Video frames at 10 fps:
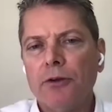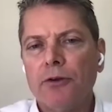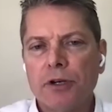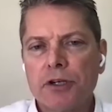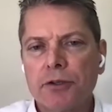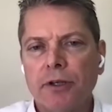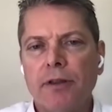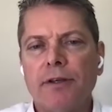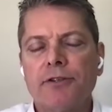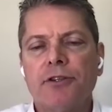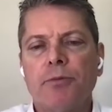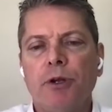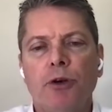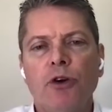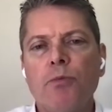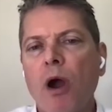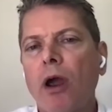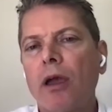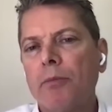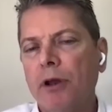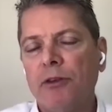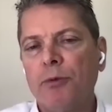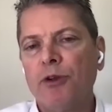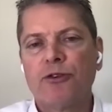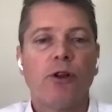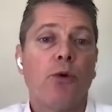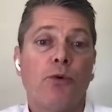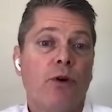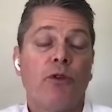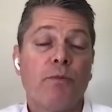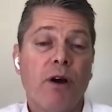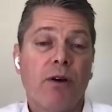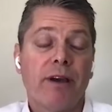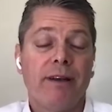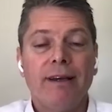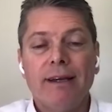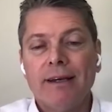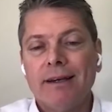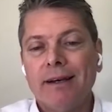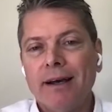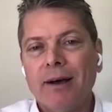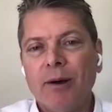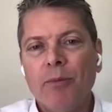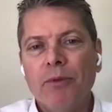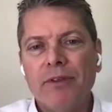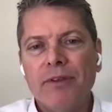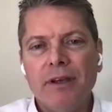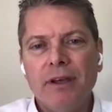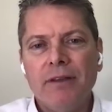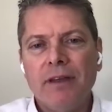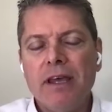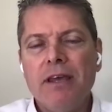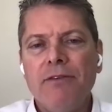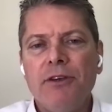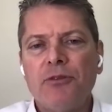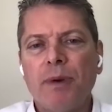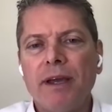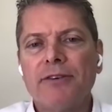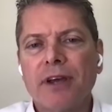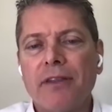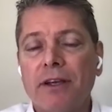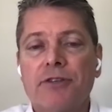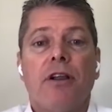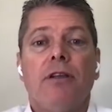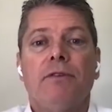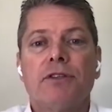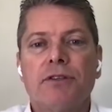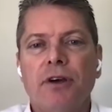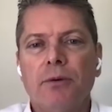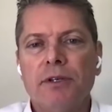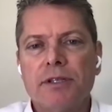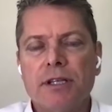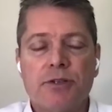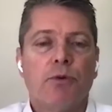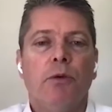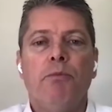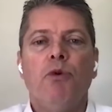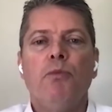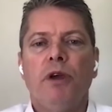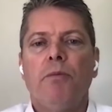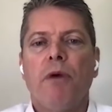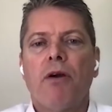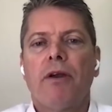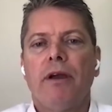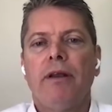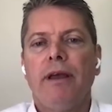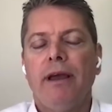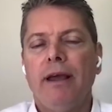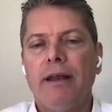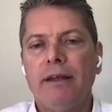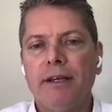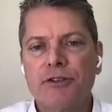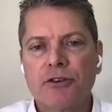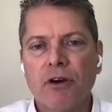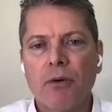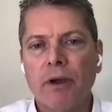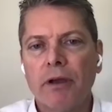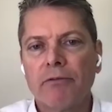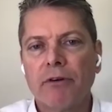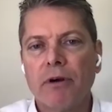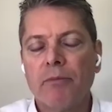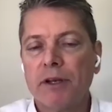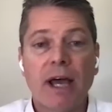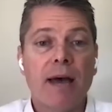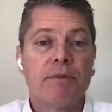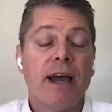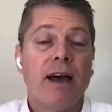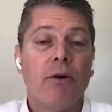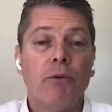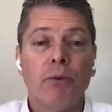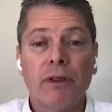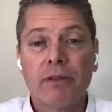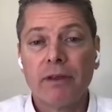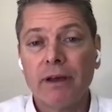traditionally, this has been a good market, but it's been a slow growth market. The EV space, I think, as all of us know, is a real booming market, and it's growing from the top down with